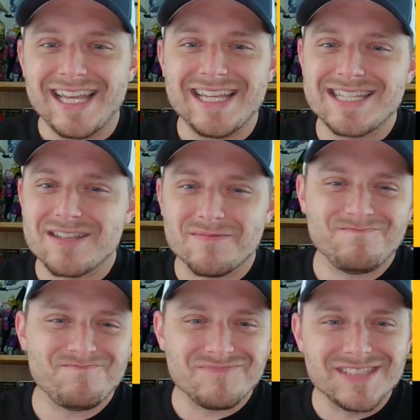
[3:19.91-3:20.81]
he's
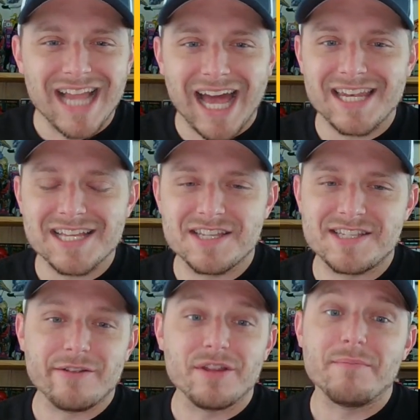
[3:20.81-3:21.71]
not
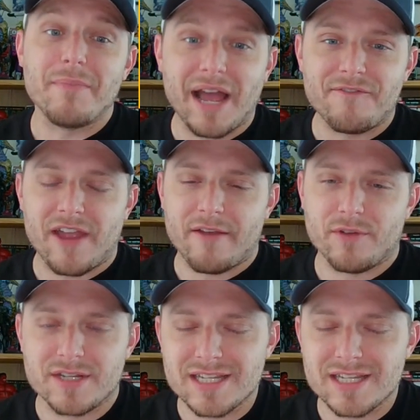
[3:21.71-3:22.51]
necessarily my favorite.